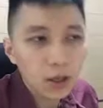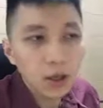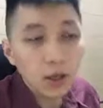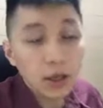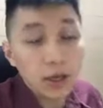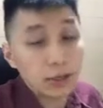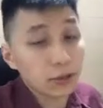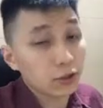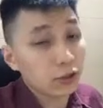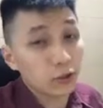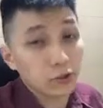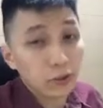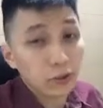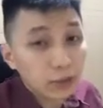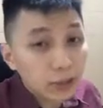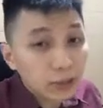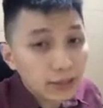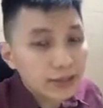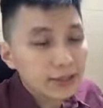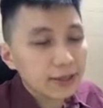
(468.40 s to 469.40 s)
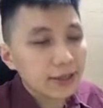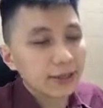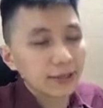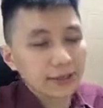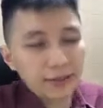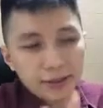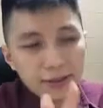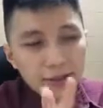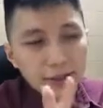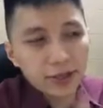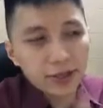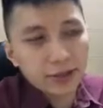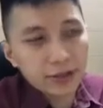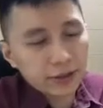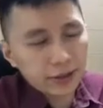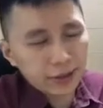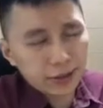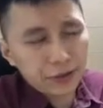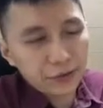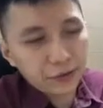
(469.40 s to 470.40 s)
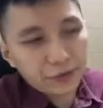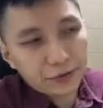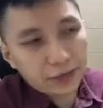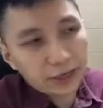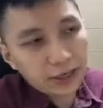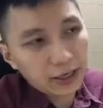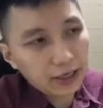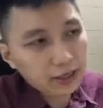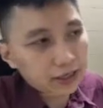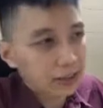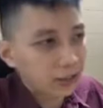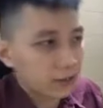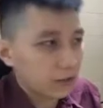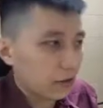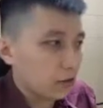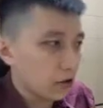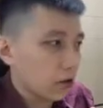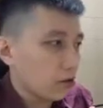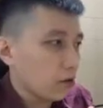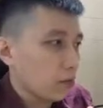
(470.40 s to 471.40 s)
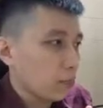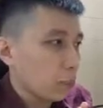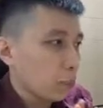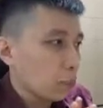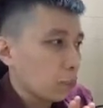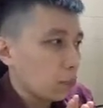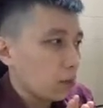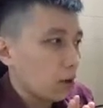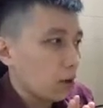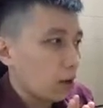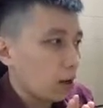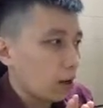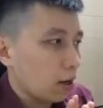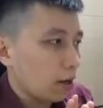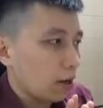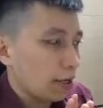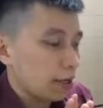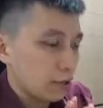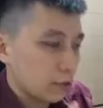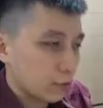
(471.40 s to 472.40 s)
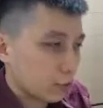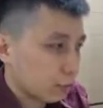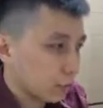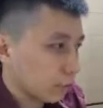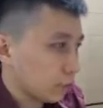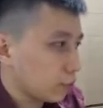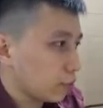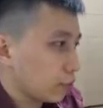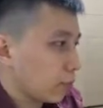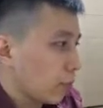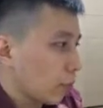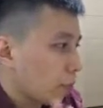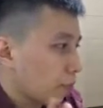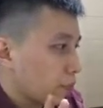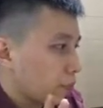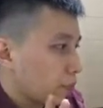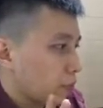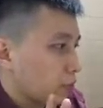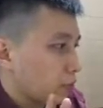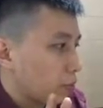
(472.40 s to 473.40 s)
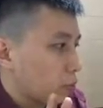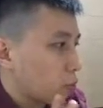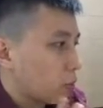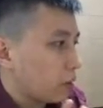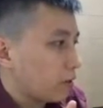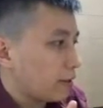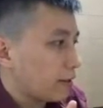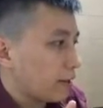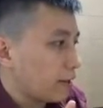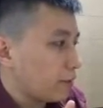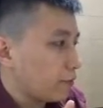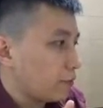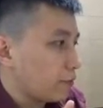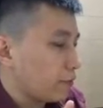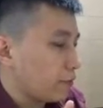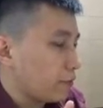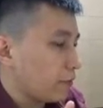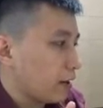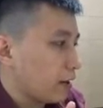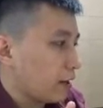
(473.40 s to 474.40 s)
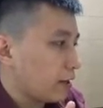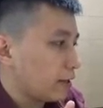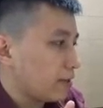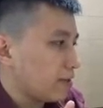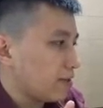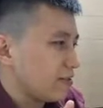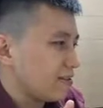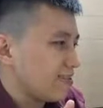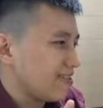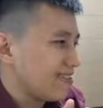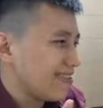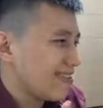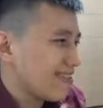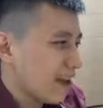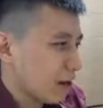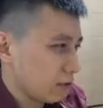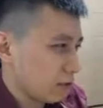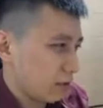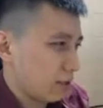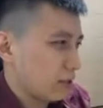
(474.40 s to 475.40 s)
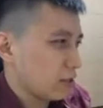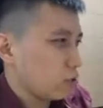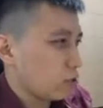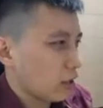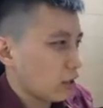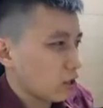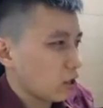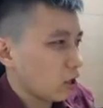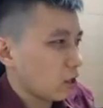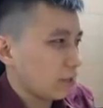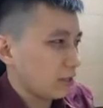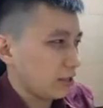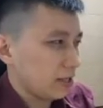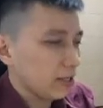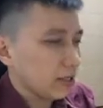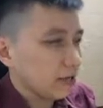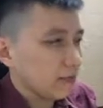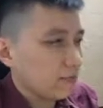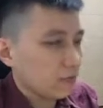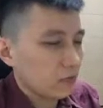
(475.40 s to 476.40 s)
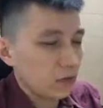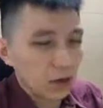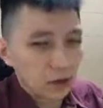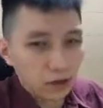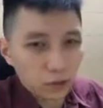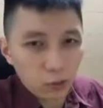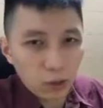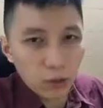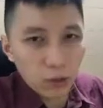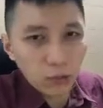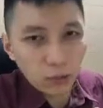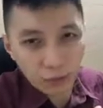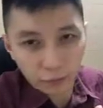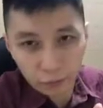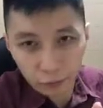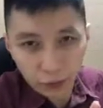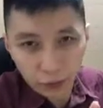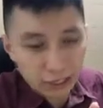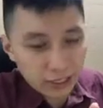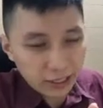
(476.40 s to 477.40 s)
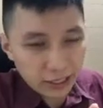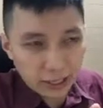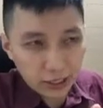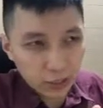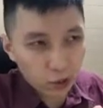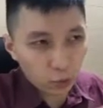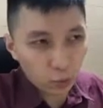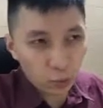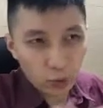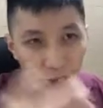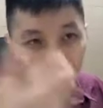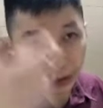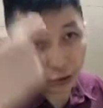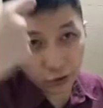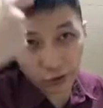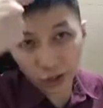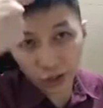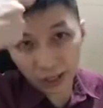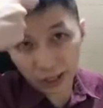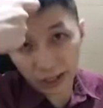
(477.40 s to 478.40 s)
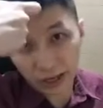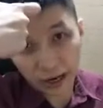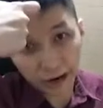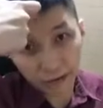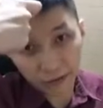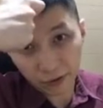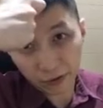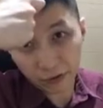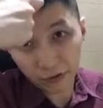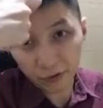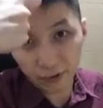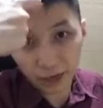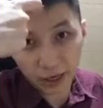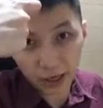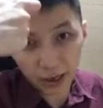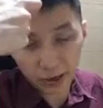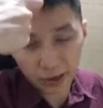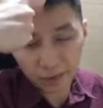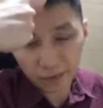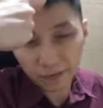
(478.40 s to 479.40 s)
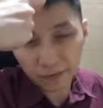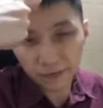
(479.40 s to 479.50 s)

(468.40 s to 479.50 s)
And so notice that here these 3 kinds does not include the one that you find nowadays quite commonly, the one with radiation, where you just have to kind of